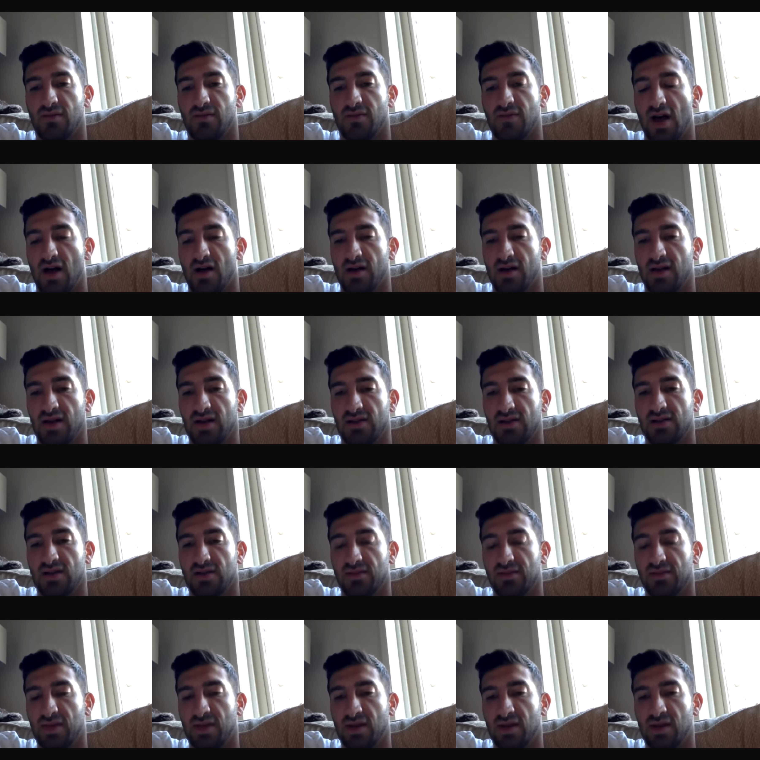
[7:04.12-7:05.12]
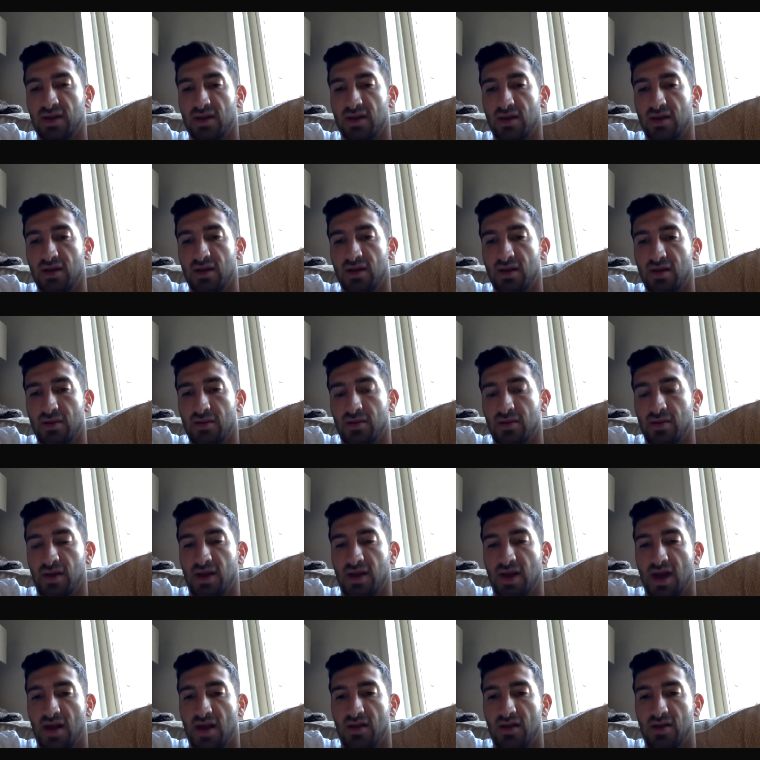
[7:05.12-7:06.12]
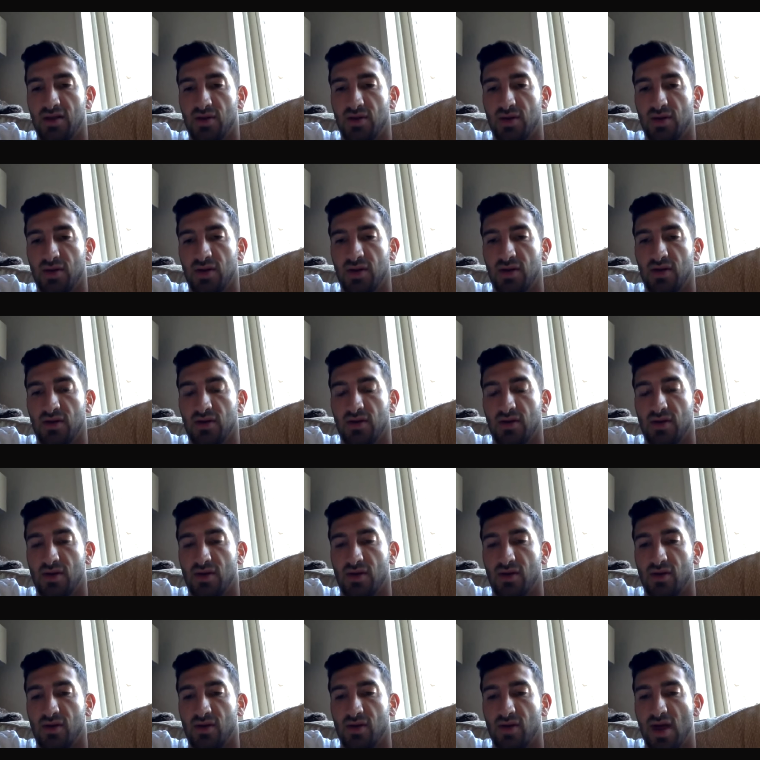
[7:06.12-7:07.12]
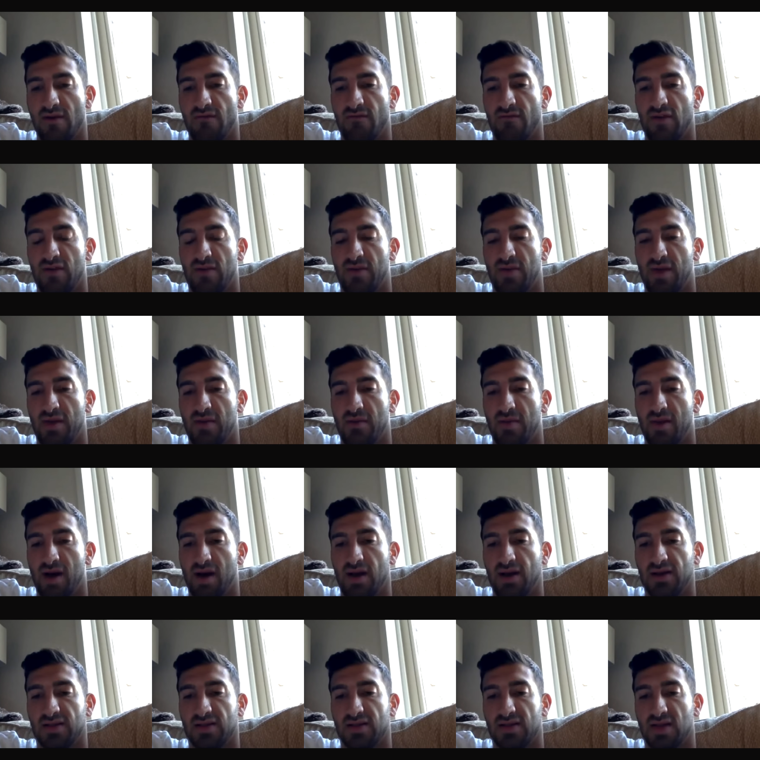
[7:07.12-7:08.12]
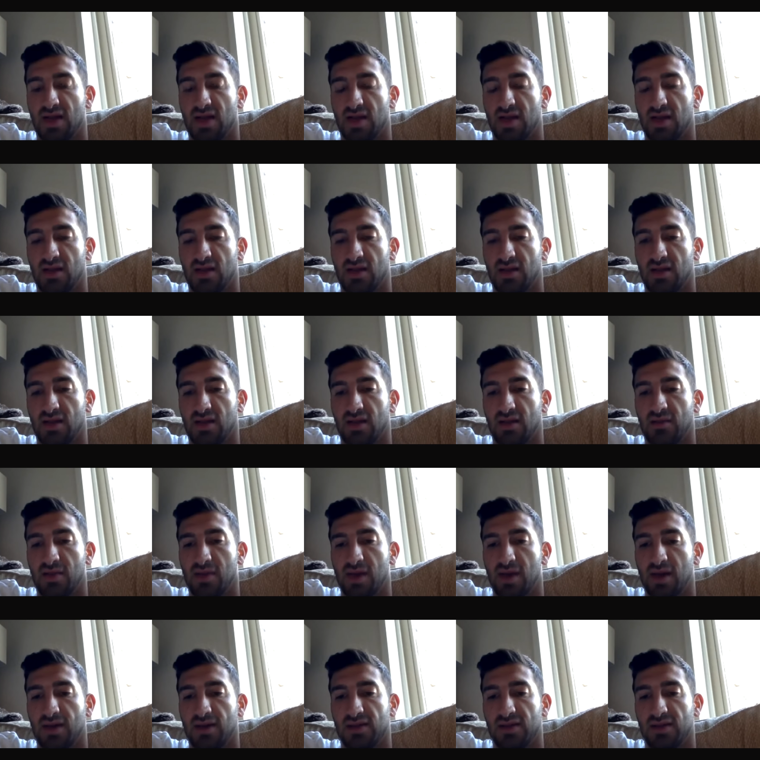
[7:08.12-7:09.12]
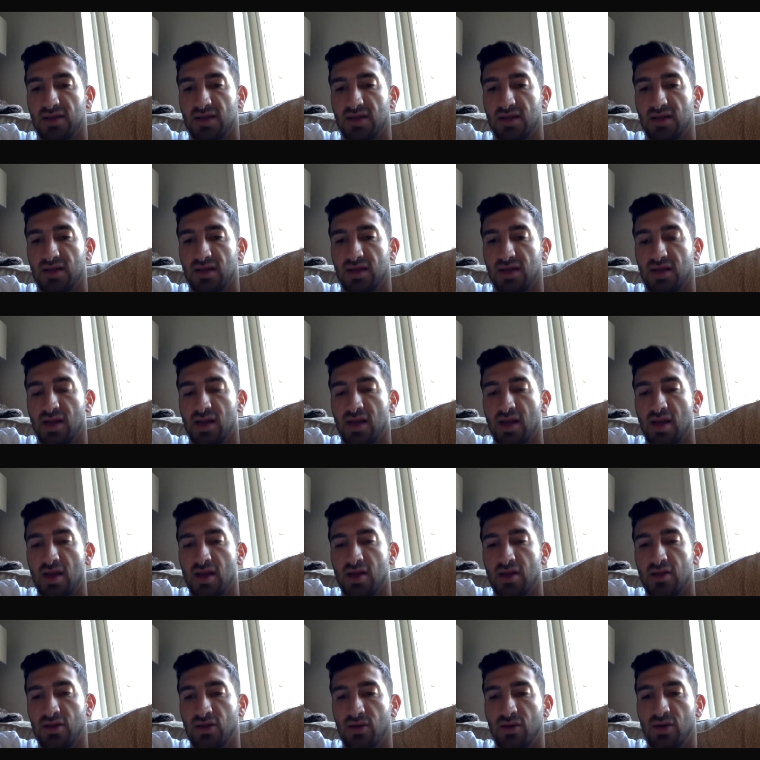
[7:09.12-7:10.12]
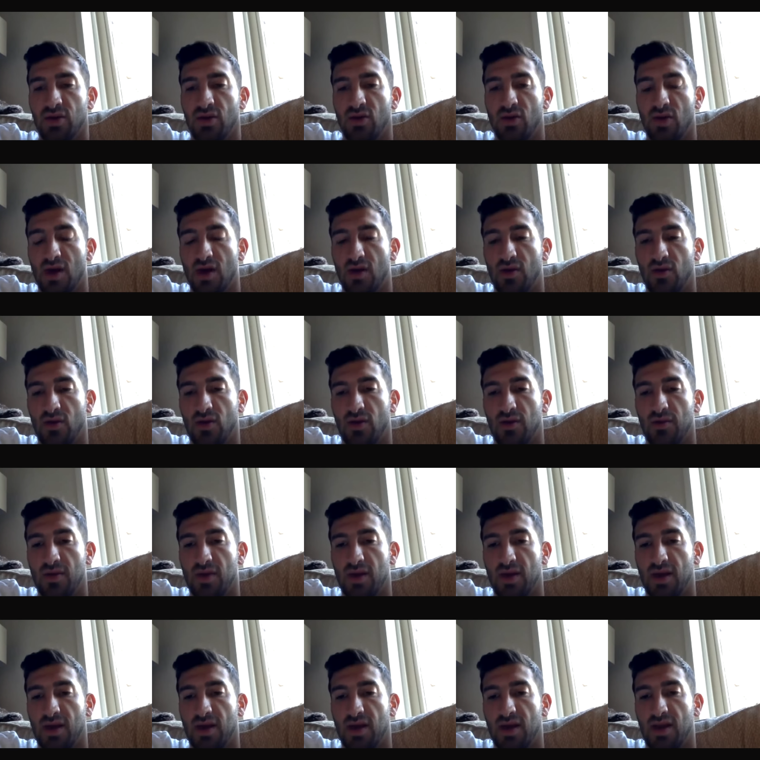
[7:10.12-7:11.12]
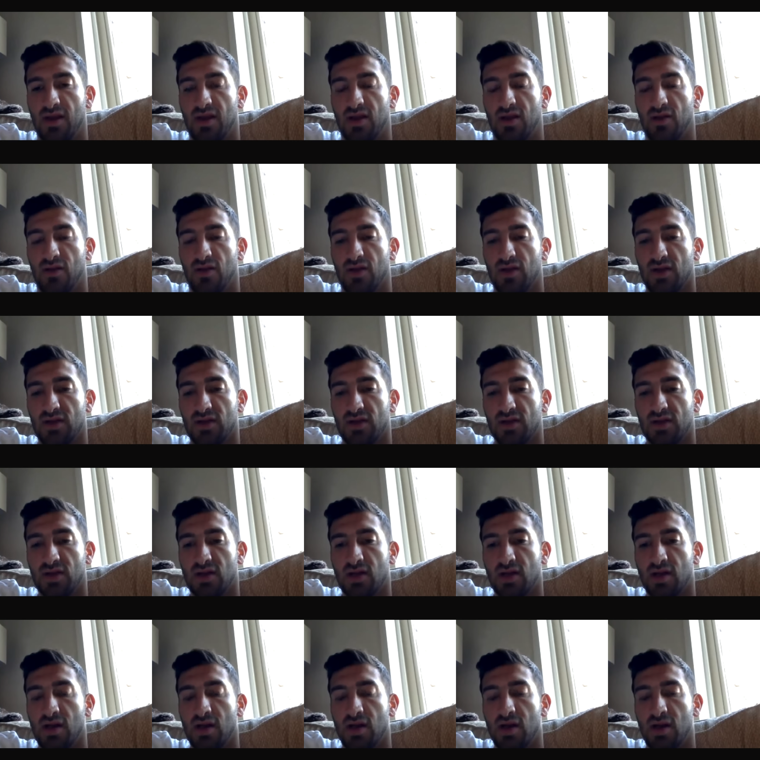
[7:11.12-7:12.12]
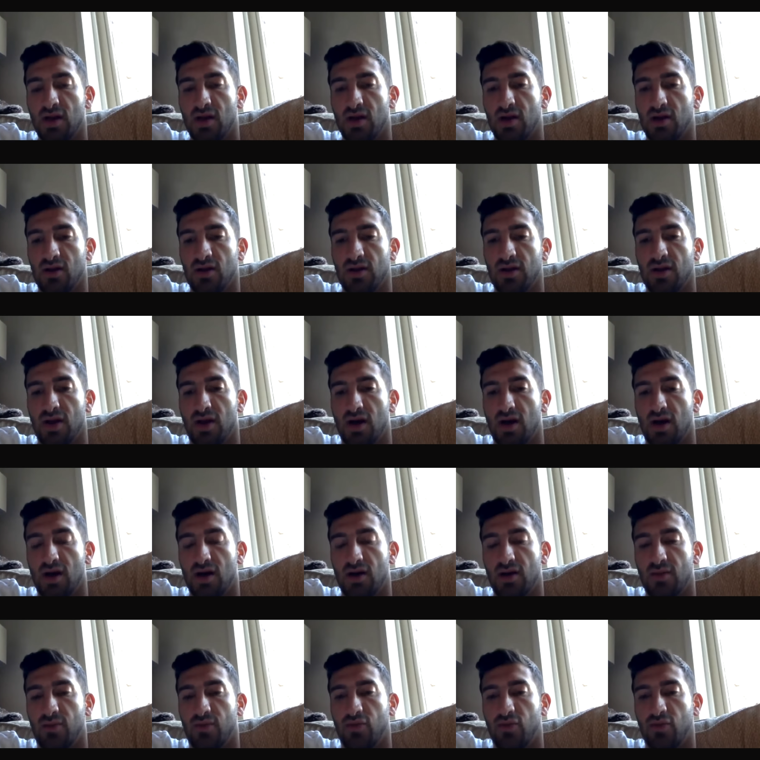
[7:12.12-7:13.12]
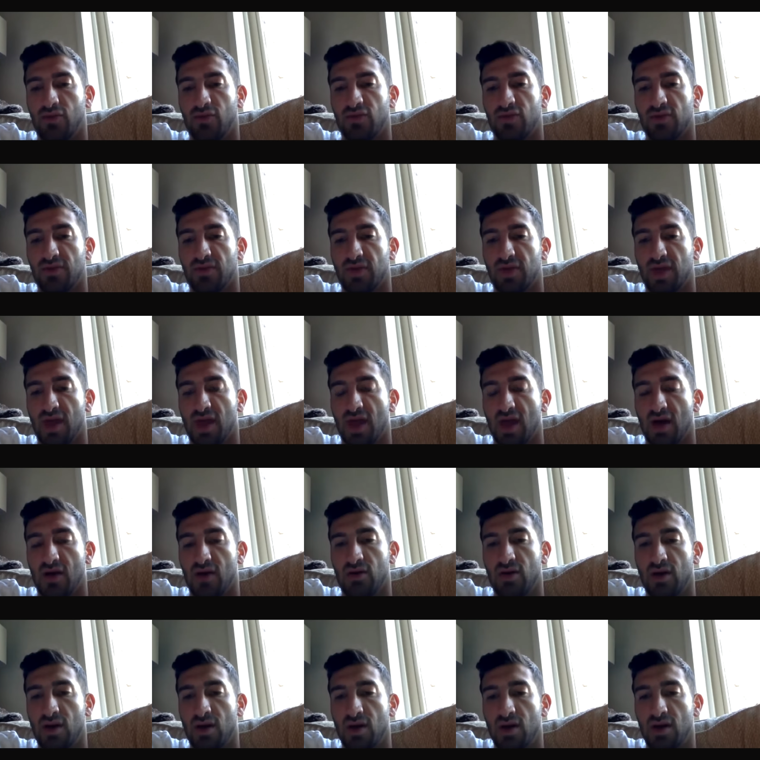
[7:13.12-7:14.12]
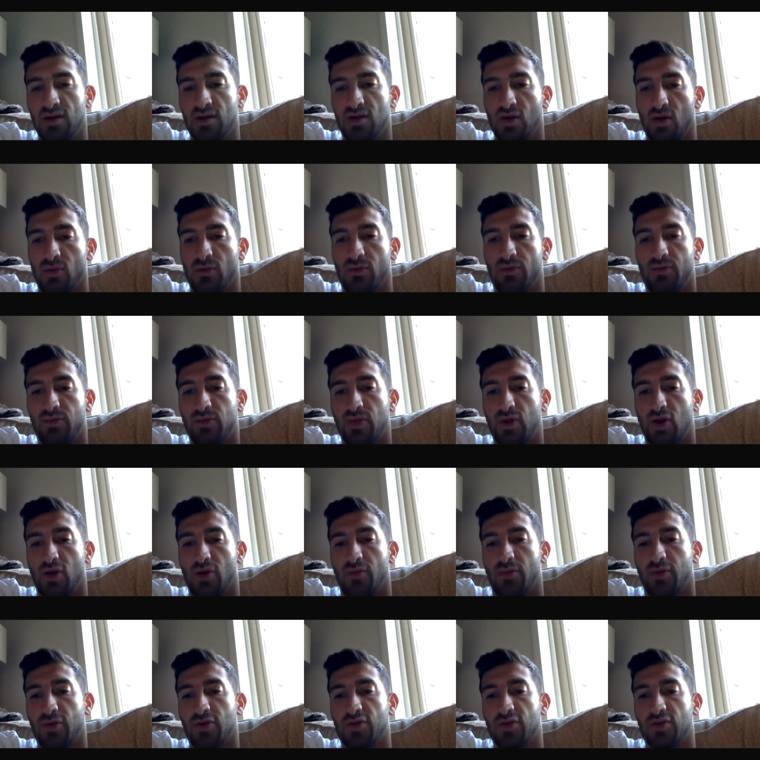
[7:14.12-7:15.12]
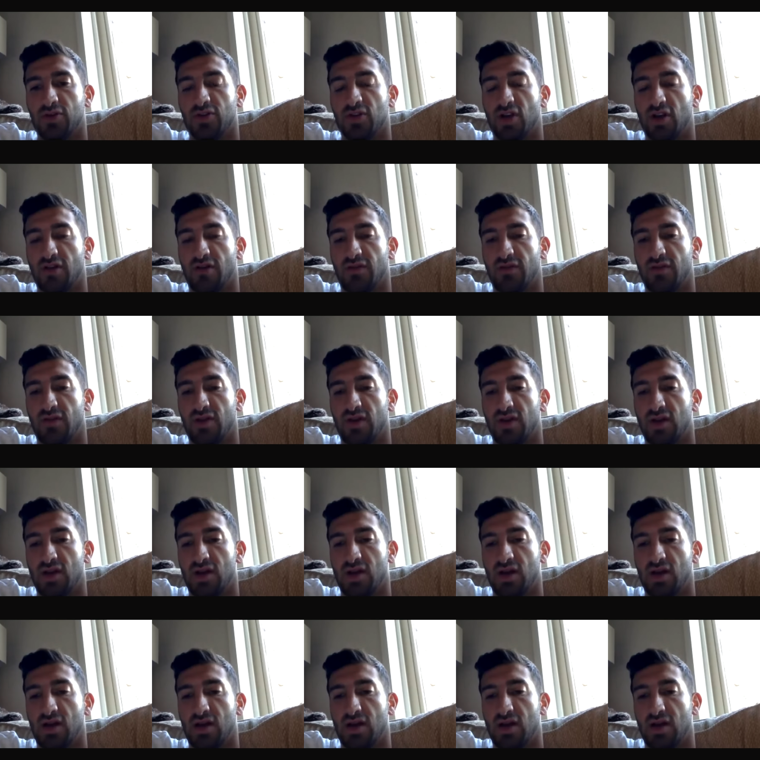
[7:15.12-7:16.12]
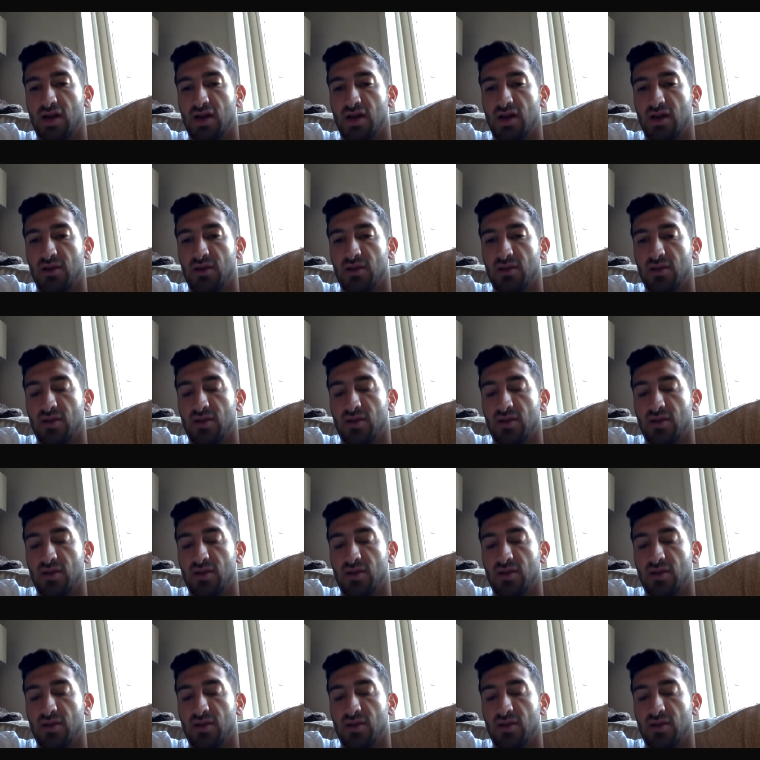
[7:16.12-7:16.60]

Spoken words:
validate something, but you got to do it, the whole MVP mindset and lean mindset, do it in a way where you're mitigating your risk early on, prove something out. Don't, put yourself in a